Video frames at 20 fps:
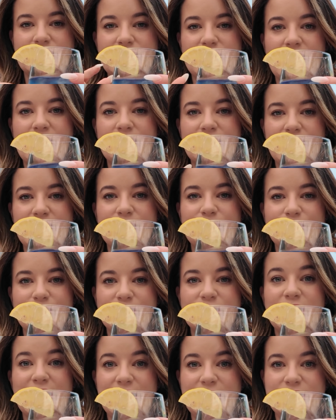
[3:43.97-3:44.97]
and stir it, it
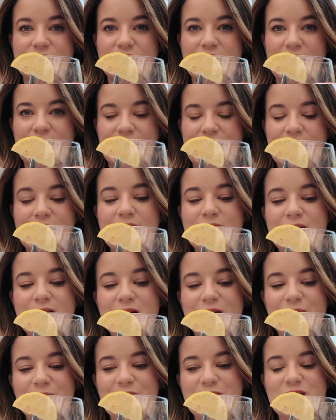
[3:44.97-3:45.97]
will change colour,
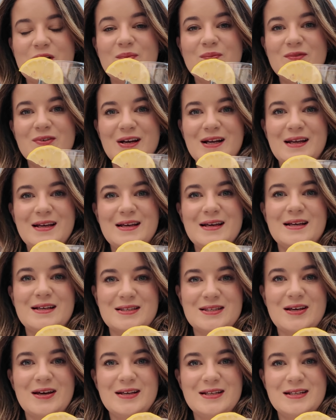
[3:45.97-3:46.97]
which I'm really
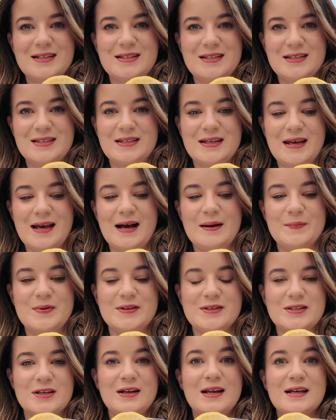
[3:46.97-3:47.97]
excited to see
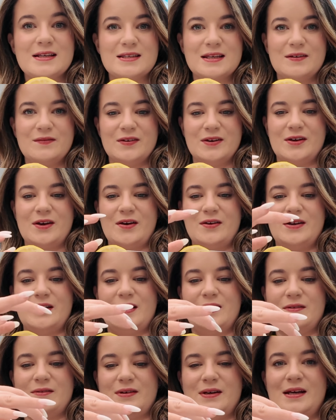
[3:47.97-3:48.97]
happen. So let's give it a go
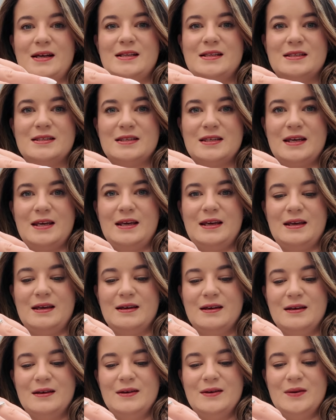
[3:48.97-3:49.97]
now and see
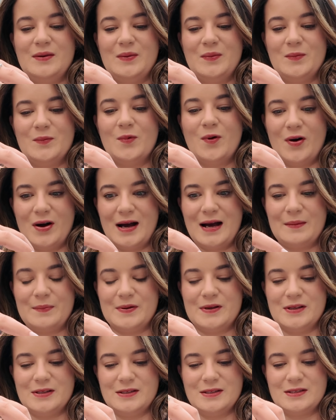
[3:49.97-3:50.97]
what
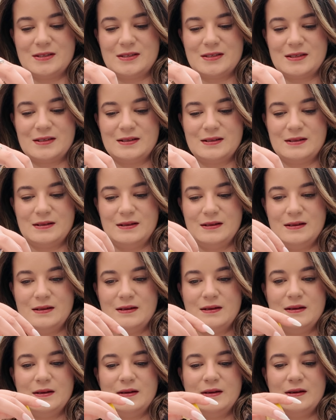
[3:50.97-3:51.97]
happens.
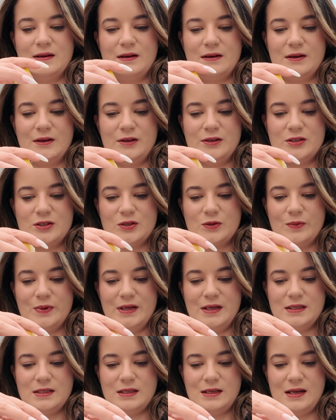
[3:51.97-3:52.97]
I'm going to
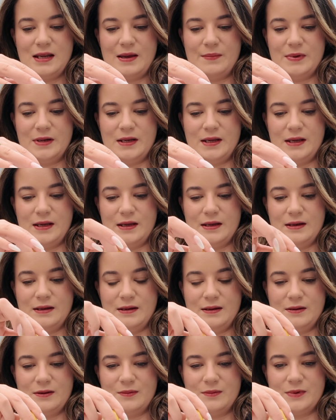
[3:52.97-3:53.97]
squeeze the lemon
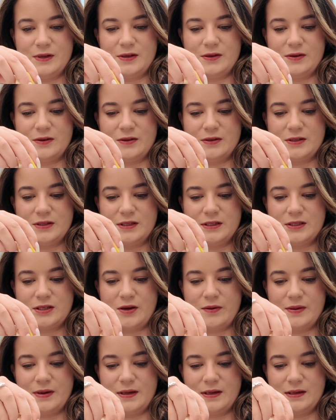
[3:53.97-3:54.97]
in. Oh my god, it's
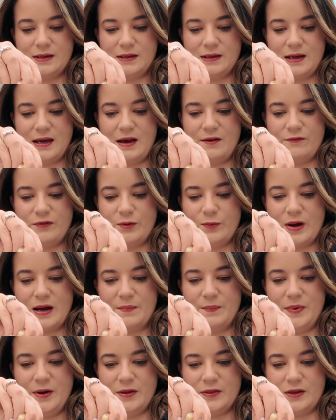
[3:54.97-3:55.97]
going
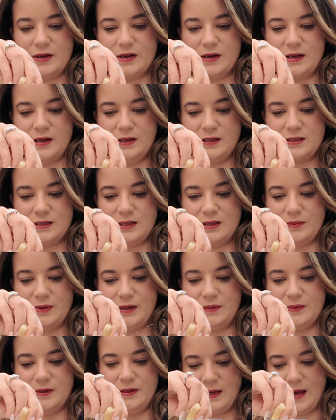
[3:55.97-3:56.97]
everywhere but the glass at the
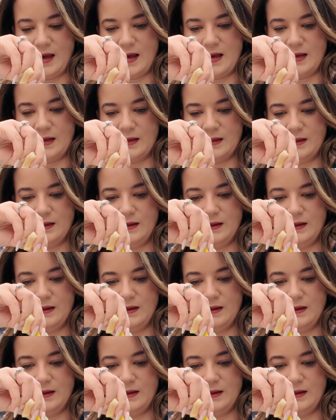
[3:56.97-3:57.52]
moment. Okay,